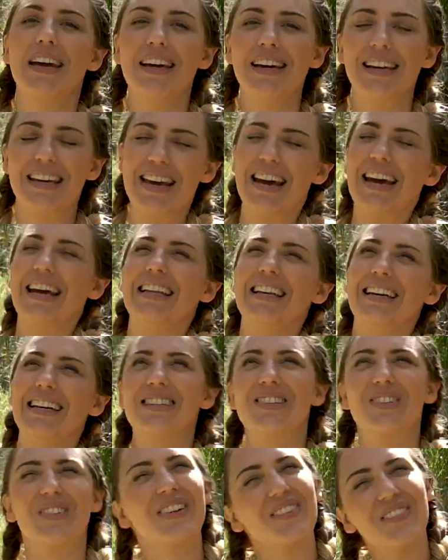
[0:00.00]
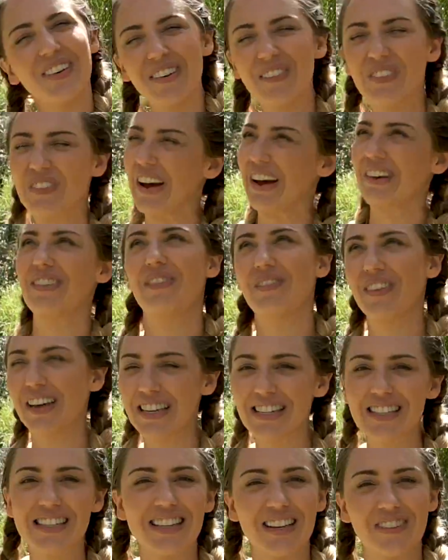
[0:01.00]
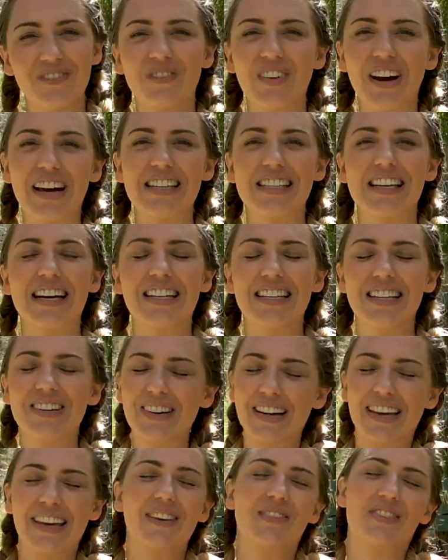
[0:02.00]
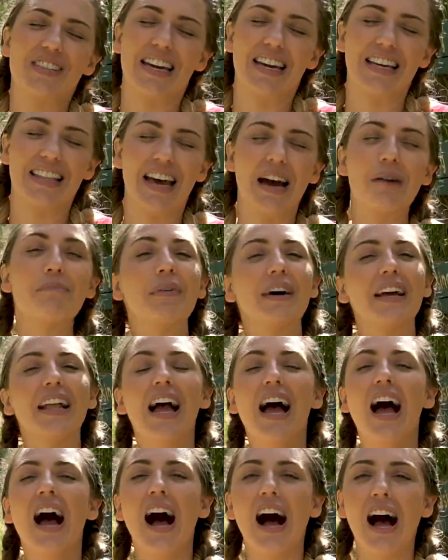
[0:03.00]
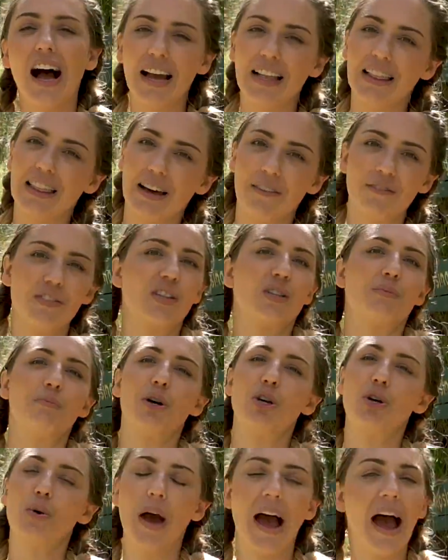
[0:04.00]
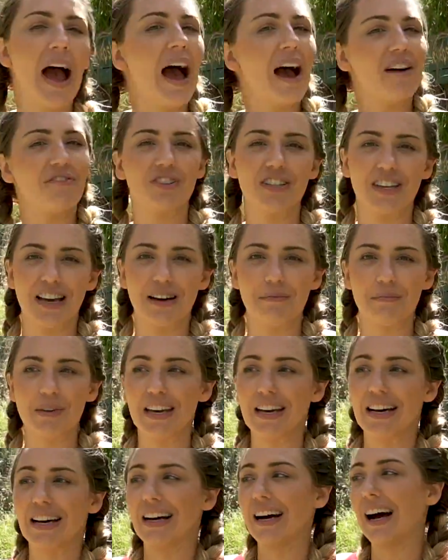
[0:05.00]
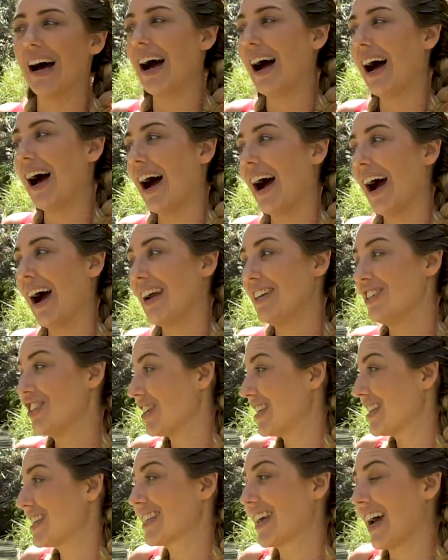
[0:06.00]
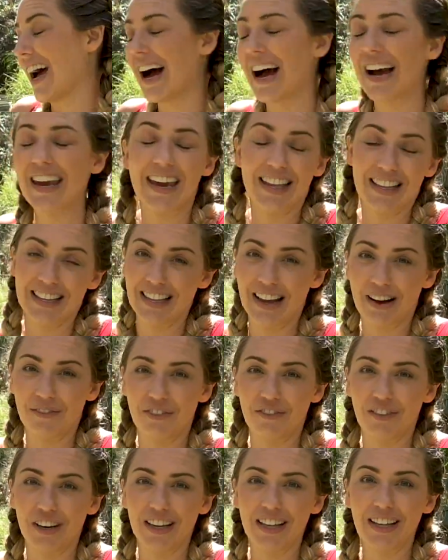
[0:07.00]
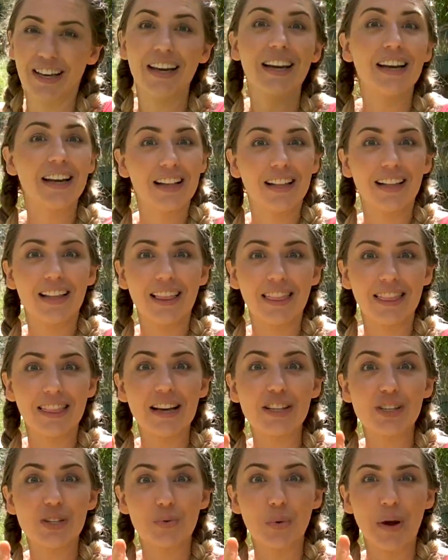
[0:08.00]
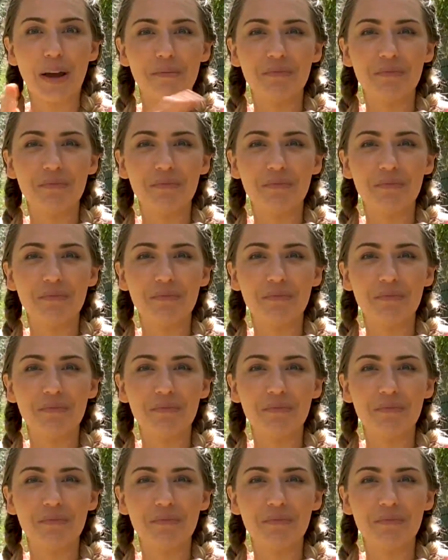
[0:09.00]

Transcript: Again, it's one of my favorite places on Fraser. I know I keep saying that, but I love this spot. You have to come here. I just can't get enough of it. Let's swim.